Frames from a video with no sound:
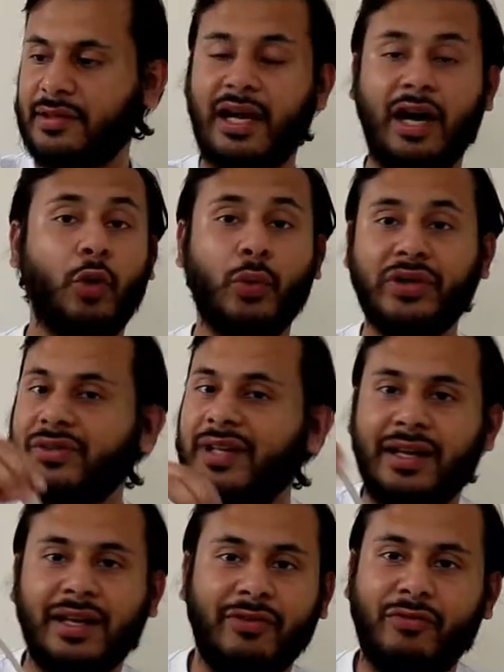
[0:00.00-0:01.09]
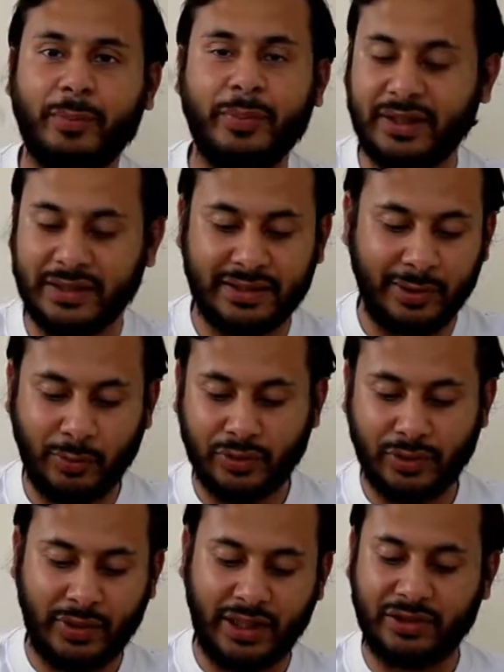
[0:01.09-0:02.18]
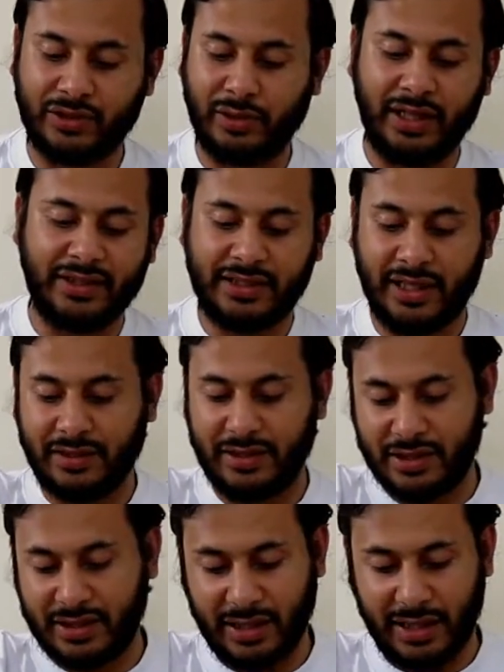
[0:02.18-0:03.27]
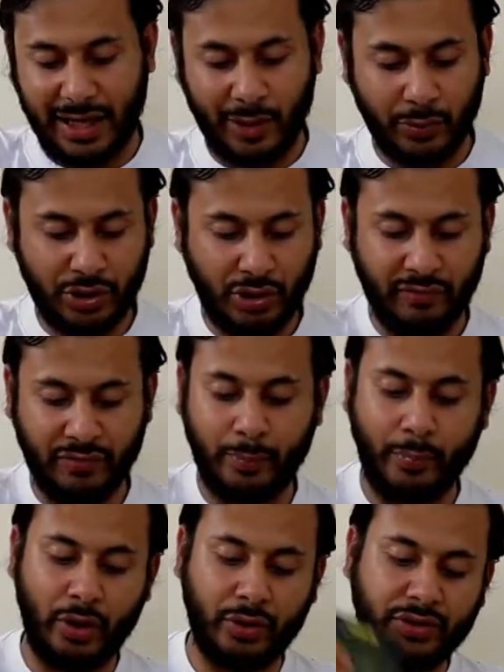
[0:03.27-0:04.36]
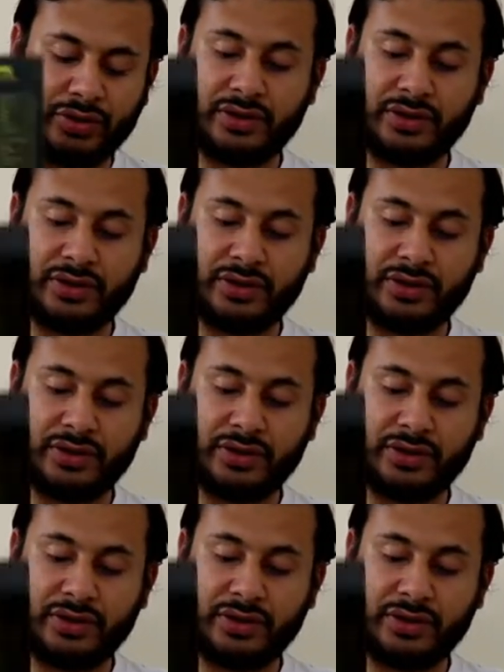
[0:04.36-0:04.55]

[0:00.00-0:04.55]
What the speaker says: I always love ripping these labels. Okay, so let's get this out of the box.